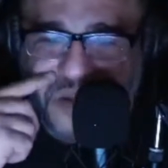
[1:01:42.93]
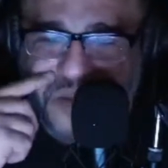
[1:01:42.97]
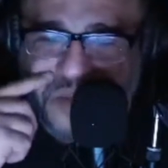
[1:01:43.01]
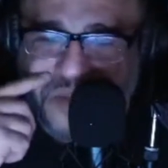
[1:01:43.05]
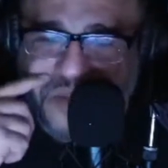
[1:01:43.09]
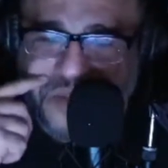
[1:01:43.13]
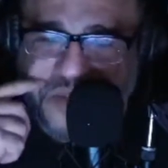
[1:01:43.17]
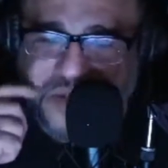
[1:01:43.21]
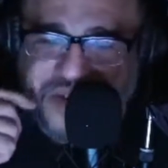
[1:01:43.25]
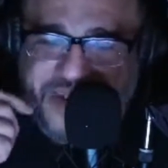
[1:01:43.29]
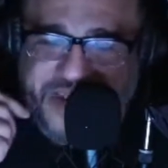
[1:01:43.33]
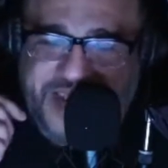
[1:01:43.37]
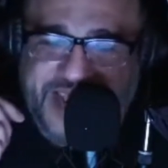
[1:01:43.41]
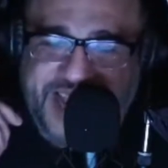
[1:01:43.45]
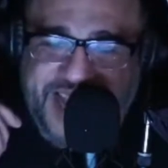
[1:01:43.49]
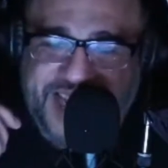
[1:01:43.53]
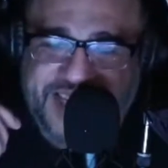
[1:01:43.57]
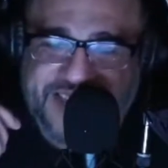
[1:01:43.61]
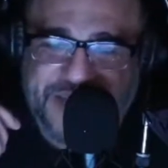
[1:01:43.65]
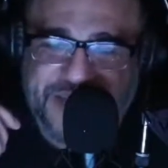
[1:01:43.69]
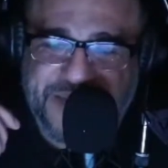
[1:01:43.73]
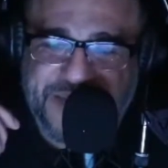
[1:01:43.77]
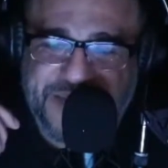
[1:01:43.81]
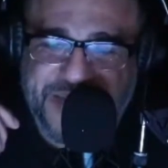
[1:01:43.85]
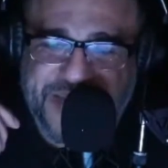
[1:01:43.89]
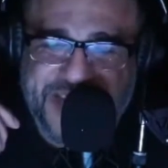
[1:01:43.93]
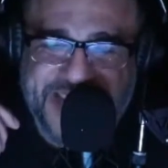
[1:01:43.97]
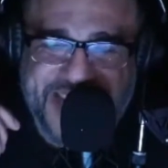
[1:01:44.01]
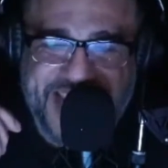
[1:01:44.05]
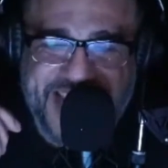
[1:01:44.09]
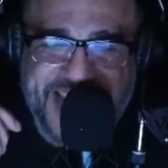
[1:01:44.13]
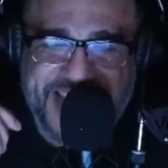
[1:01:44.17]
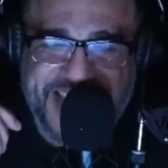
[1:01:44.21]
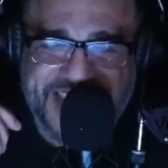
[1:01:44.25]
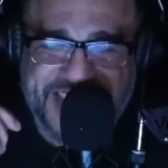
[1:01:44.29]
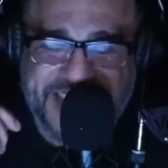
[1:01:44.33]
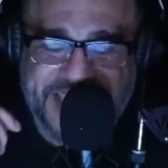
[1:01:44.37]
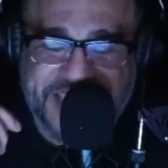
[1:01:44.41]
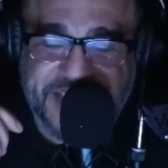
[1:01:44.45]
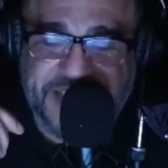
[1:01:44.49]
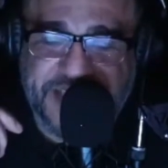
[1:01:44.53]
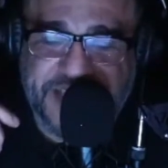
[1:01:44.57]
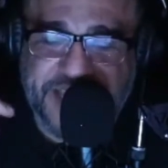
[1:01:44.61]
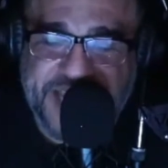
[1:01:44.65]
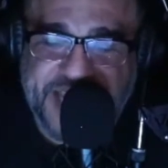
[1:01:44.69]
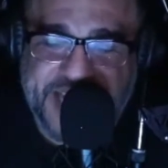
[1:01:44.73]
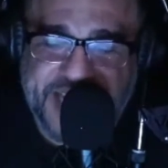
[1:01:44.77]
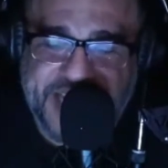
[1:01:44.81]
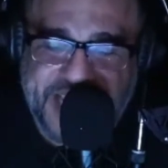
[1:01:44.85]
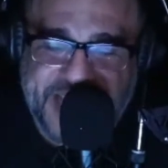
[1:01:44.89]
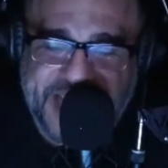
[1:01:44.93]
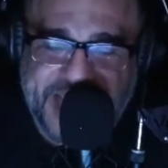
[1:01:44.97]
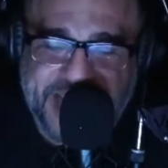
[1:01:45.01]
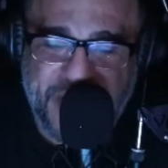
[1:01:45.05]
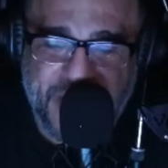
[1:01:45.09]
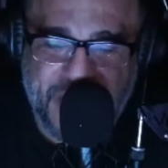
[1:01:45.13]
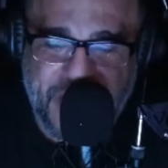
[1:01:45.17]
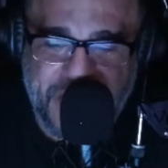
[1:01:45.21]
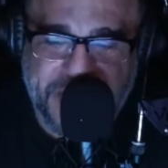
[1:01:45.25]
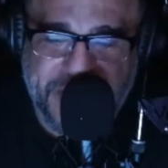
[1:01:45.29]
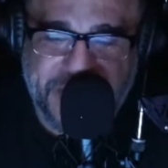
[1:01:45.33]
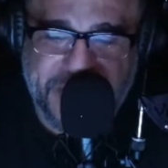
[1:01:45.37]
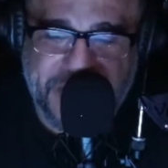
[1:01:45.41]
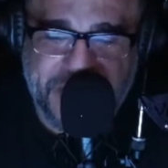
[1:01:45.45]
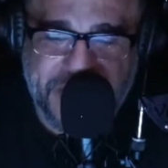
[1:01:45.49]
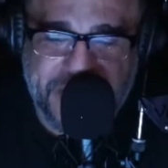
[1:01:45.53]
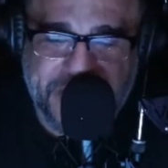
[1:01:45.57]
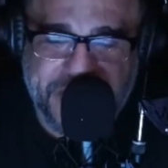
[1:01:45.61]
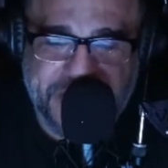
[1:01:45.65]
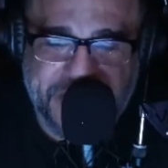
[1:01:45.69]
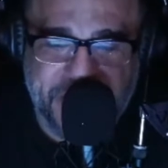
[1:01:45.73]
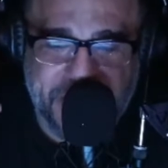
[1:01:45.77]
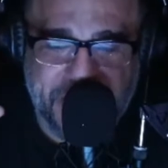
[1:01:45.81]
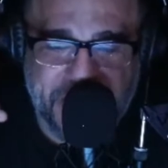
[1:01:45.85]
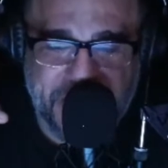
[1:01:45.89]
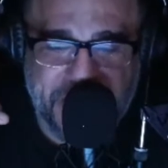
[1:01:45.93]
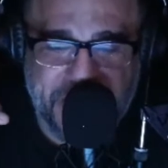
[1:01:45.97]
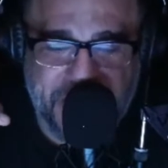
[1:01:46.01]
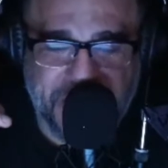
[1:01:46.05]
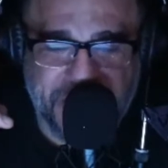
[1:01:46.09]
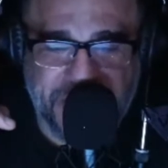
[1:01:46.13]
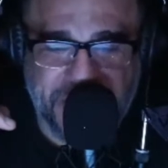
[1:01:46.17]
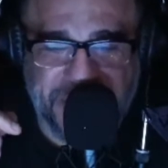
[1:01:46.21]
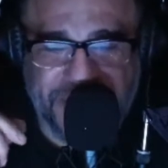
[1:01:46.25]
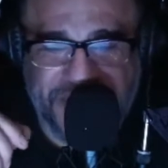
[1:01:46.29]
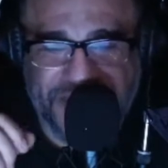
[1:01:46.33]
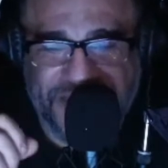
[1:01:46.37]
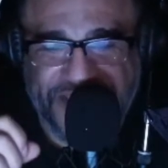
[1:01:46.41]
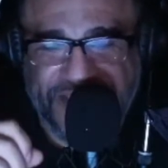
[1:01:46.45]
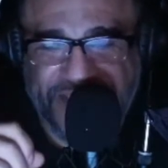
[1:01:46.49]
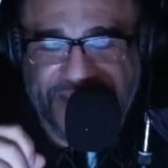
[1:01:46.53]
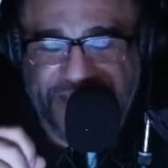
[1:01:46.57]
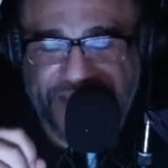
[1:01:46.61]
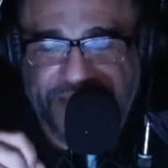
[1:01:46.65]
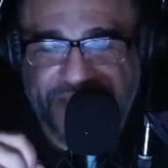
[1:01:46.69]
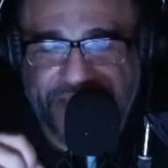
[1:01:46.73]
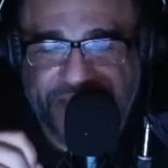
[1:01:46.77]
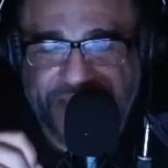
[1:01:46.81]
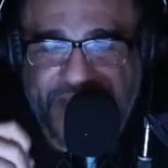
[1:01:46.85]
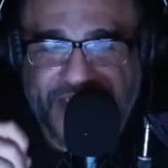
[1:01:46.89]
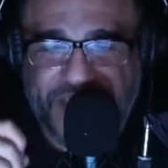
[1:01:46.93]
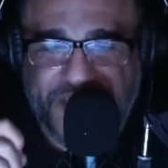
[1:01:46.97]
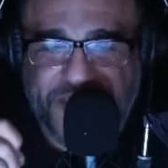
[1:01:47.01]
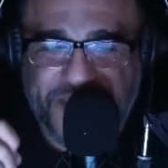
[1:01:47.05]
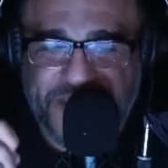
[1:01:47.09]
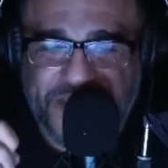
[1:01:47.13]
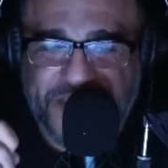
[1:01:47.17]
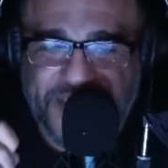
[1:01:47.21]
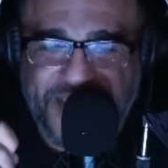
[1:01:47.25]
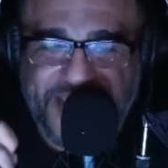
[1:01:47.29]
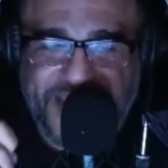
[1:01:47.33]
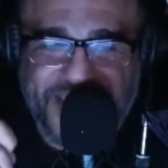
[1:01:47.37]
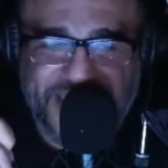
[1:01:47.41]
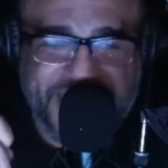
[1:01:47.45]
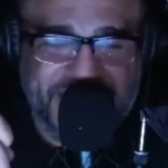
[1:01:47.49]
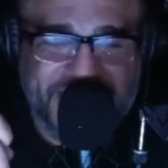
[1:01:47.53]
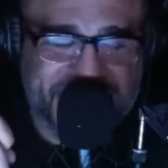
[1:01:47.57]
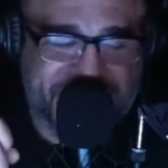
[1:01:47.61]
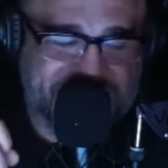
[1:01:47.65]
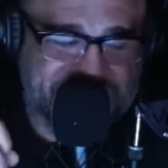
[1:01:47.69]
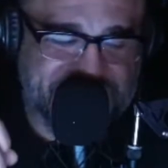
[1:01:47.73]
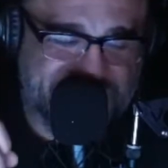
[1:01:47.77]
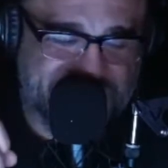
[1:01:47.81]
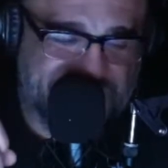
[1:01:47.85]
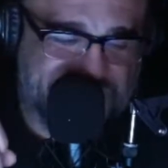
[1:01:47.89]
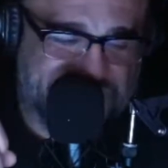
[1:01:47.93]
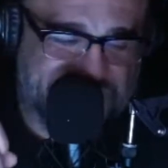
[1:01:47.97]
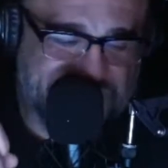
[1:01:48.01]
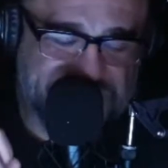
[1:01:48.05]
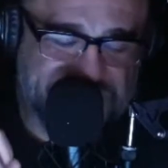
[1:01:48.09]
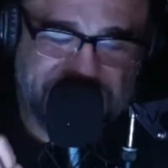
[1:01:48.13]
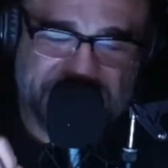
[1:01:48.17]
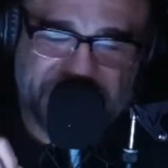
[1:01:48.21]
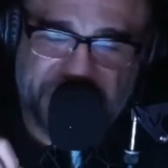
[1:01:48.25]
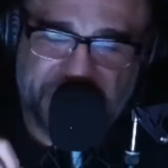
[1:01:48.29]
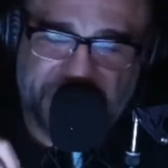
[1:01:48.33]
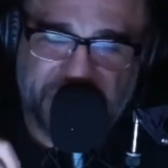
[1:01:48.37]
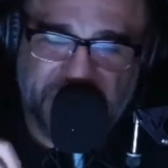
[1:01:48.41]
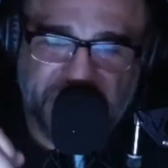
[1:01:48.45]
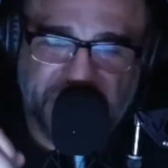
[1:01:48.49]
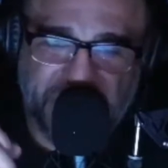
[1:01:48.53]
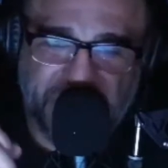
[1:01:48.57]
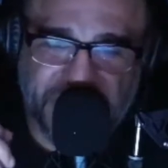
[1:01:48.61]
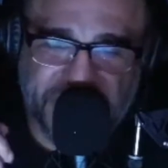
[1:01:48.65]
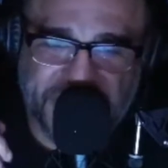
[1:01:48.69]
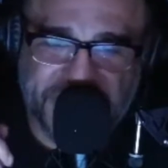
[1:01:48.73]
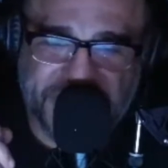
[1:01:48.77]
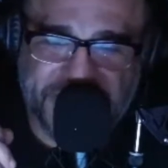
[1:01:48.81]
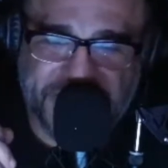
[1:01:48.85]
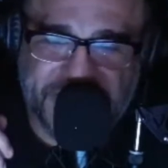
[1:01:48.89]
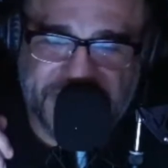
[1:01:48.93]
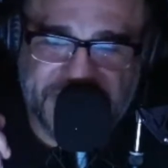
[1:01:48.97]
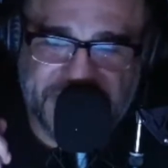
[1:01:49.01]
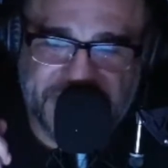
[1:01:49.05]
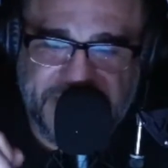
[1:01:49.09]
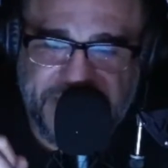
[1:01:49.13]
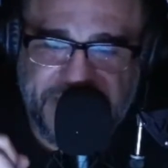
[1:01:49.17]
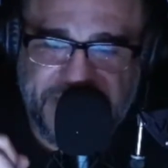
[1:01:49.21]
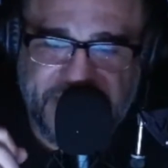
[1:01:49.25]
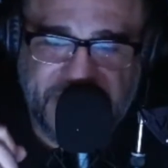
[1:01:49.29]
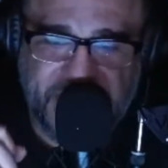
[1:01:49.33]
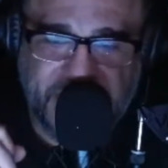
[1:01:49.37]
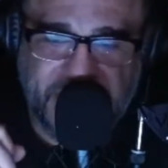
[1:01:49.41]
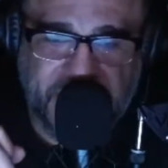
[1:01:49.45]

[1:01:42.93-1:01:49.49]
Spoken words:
Last but not least, yeah, Lotto, I'm gonna play tomorrow. Last but not least, I gotta salute Mrs. A.